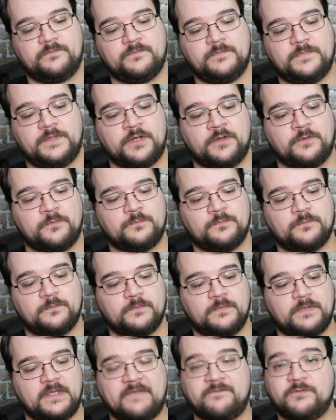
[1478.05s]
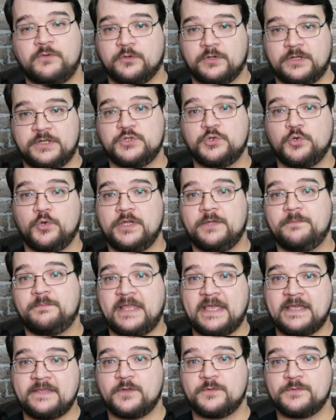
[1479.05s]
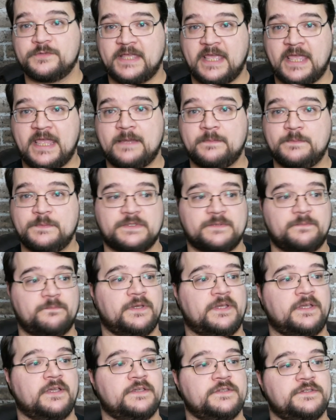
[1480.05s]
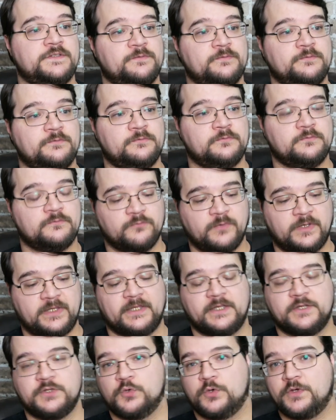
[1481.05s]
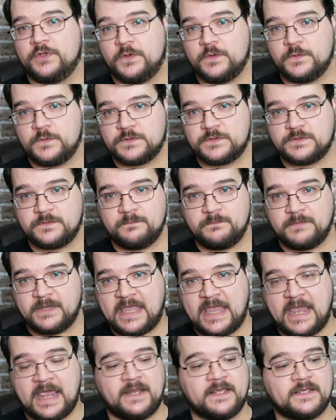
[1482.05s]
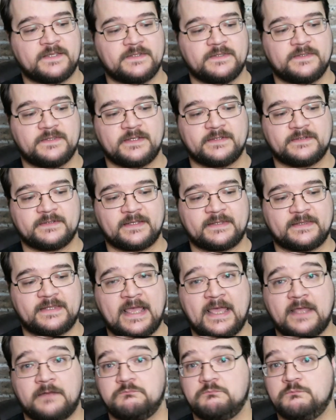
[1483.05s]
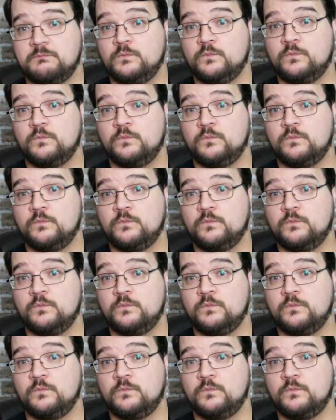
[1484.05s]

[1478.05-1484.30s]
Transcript: you know, if you're enjoying playing those games because you really enjoy those mechanics and things like that,